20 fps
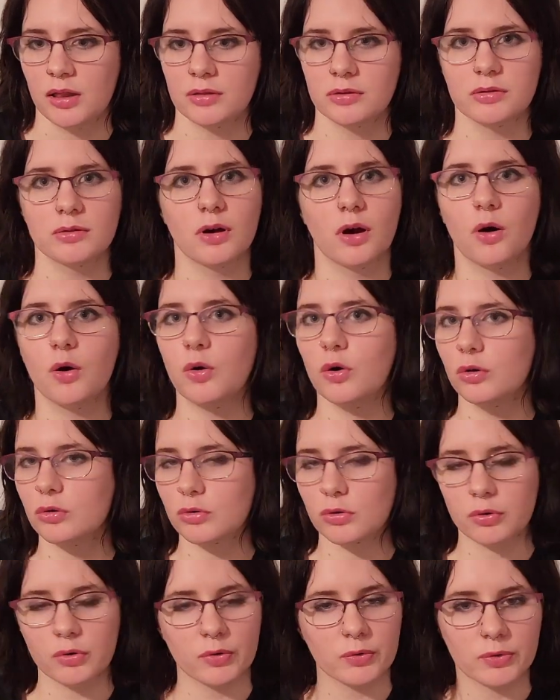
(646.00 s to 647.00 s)
the whole
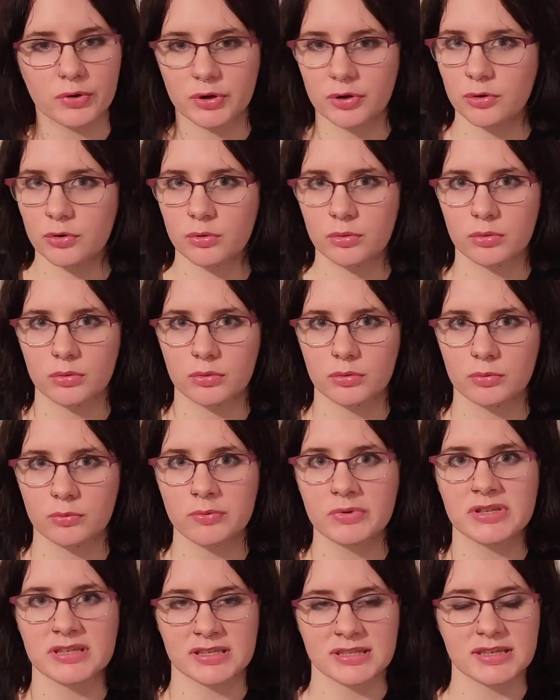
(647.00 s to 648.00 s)
crew
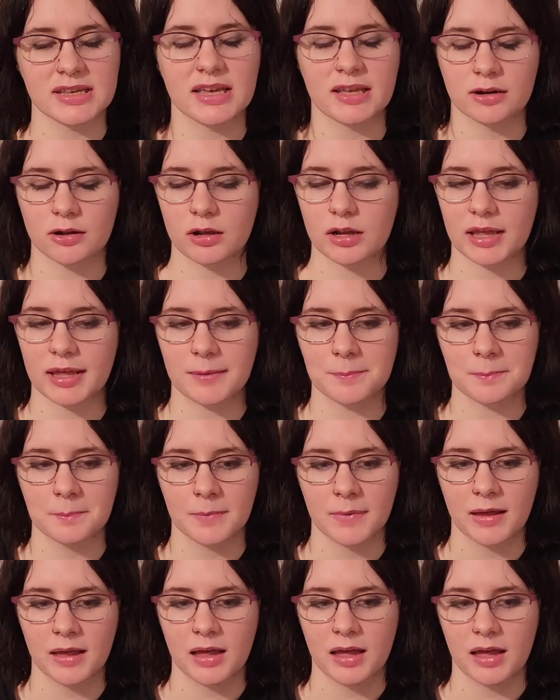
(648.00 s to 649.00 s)
was in on it.
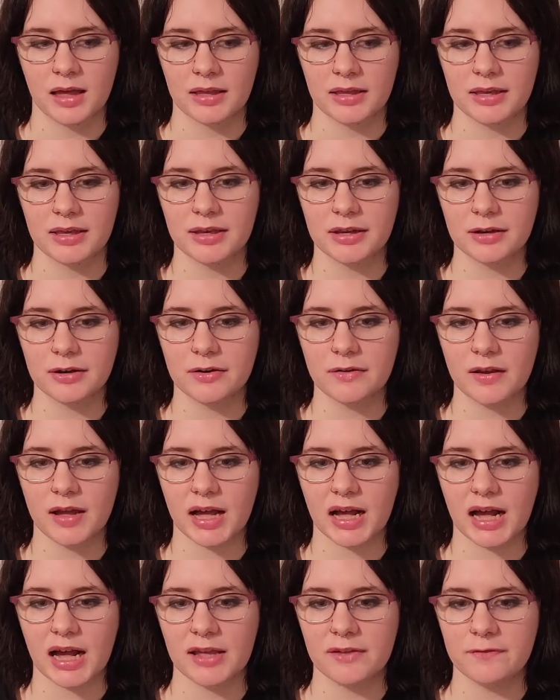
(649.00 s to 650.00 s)
Here,
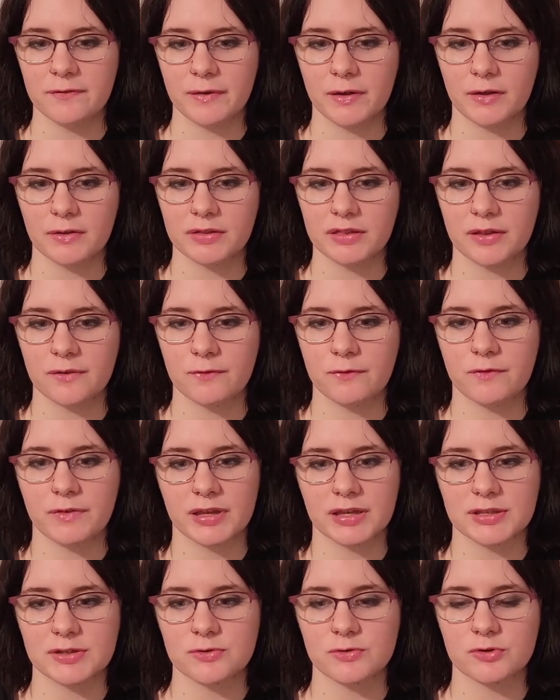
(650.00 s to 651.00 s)
I felt that
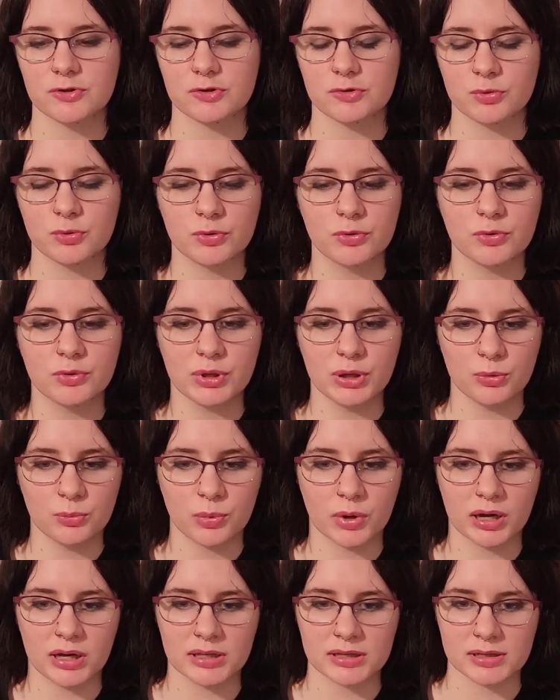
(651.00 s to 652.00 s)
Viz truly
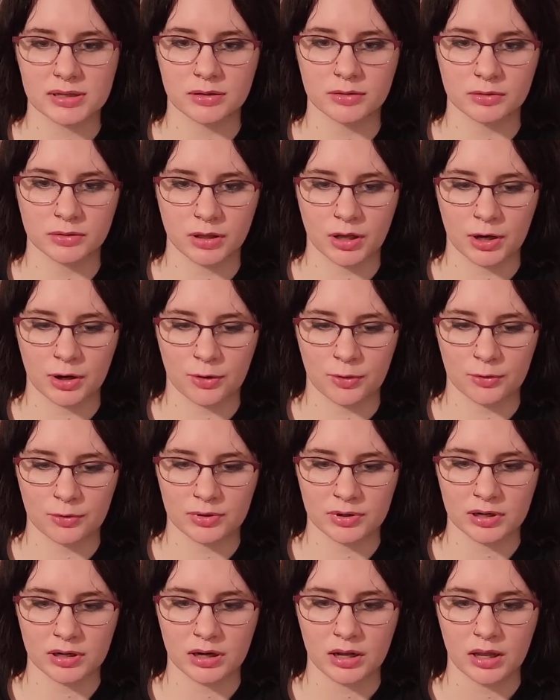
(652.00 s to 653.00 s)
was
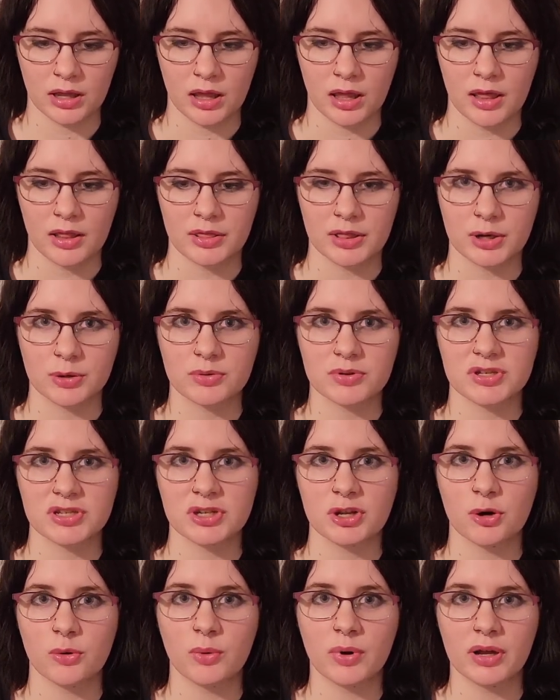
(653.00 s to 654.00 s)
alone. There was
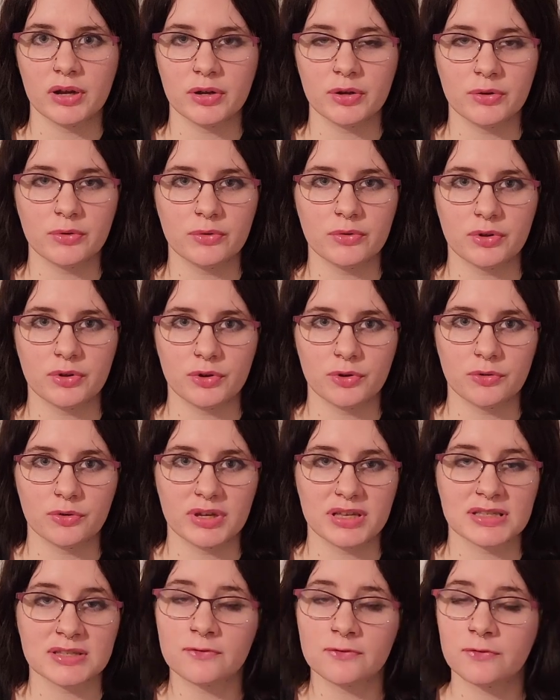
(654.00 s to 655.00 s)
no one who knew
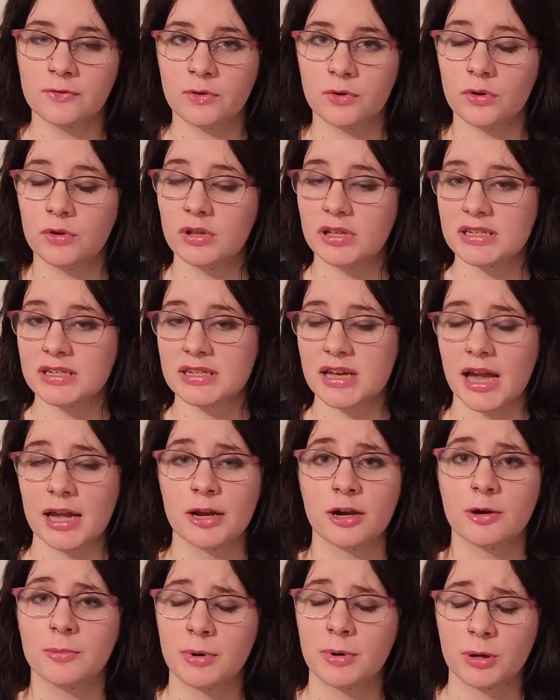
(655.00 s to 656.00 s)
his full
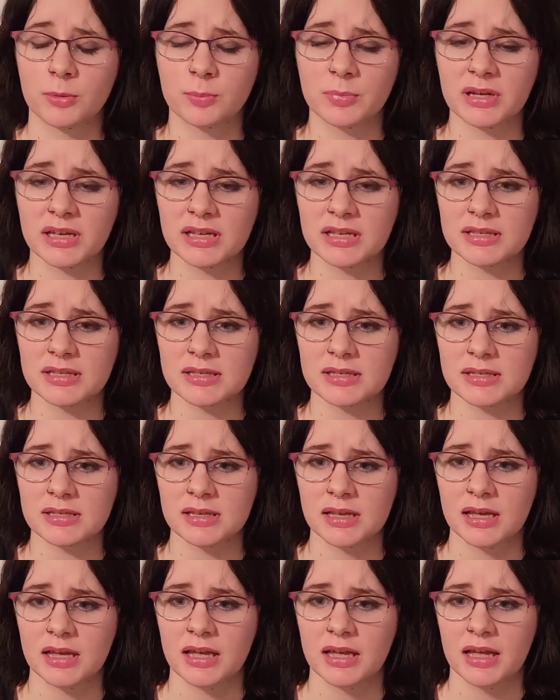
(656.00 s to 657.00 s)
entire purpose,
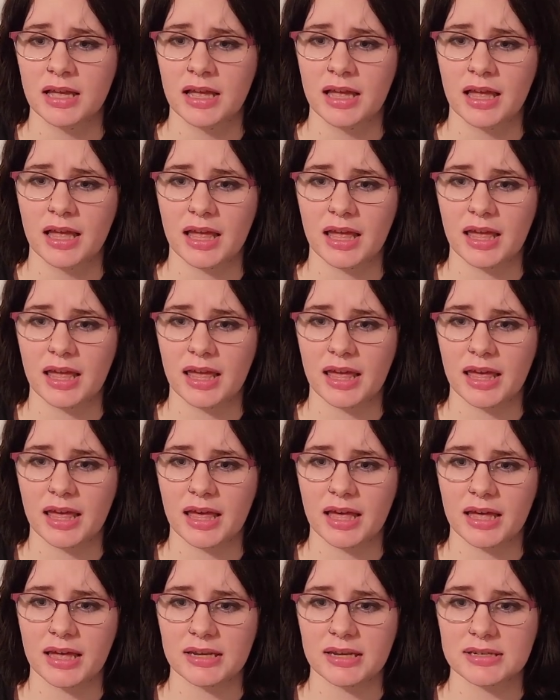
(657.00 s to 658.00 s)

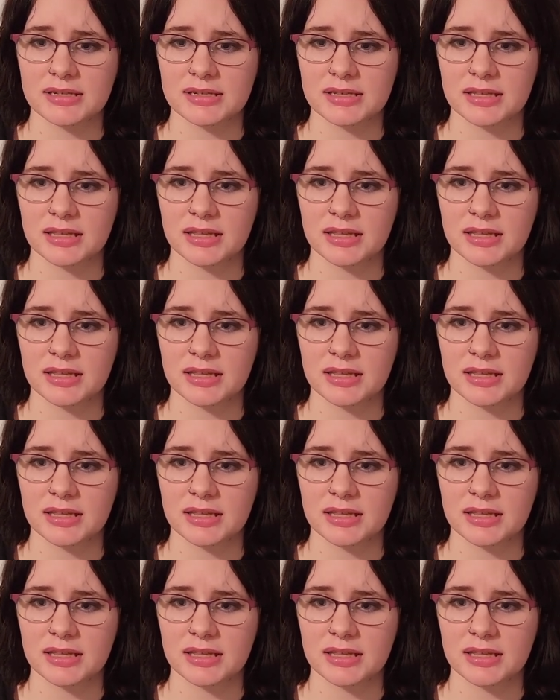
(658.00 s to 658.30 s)
and